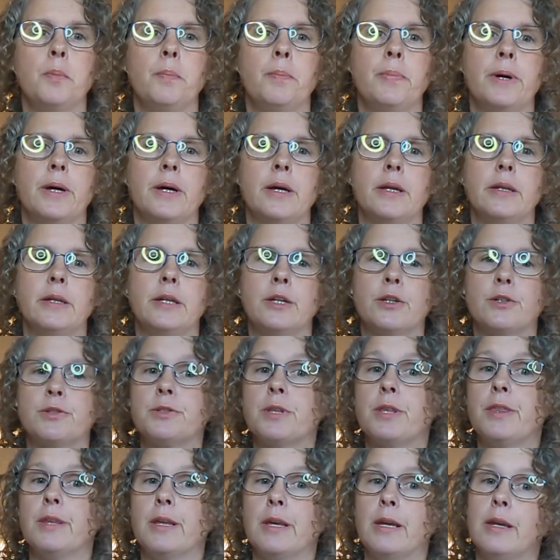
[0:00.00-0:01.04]
But here's
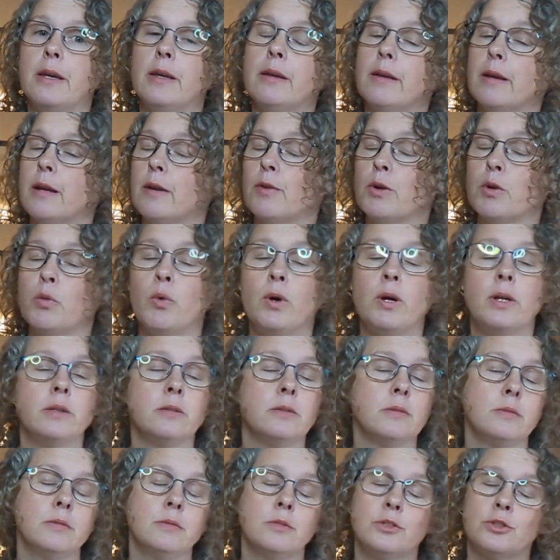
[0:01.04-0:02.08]
the thing,
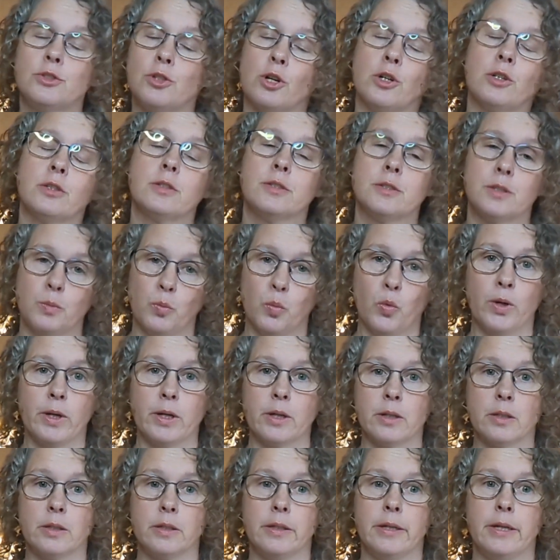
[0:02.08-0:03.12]
everyone starts
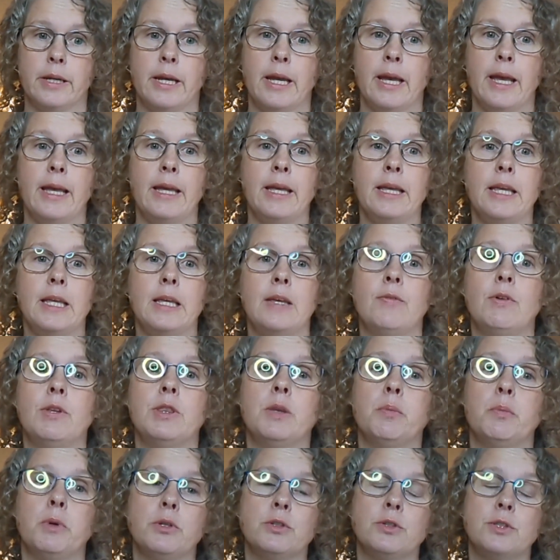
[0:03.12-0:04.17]
somewhere. Even
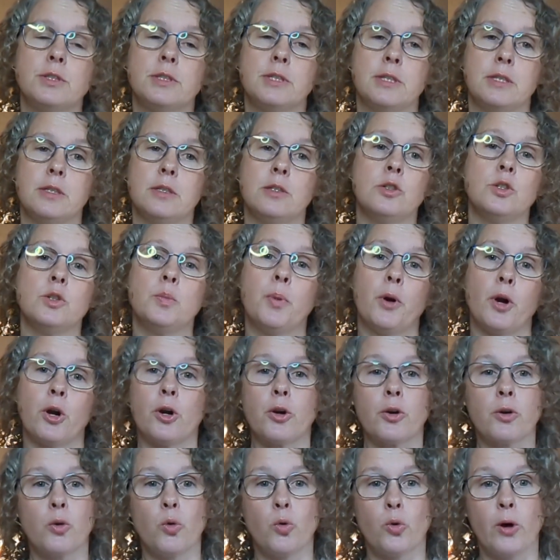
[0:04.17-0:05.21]
the most skilled
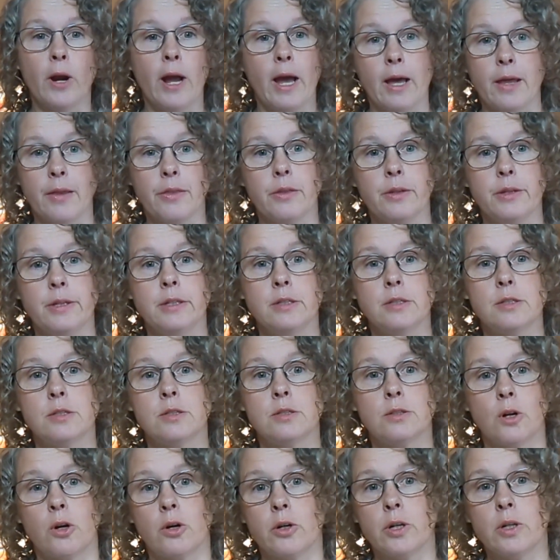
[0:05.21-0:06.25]
parkour athletes
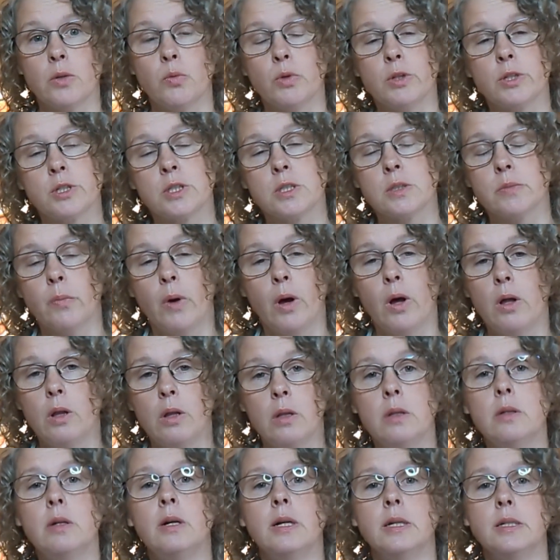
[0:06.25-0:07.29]
started with
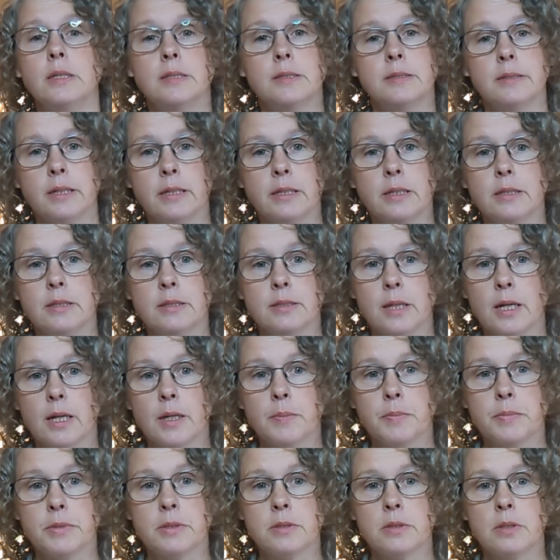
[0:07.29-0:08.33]
small, unsteady
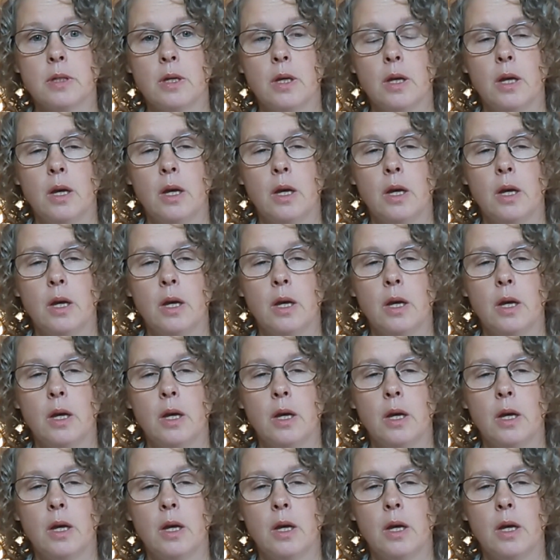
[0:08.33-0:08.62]
steps.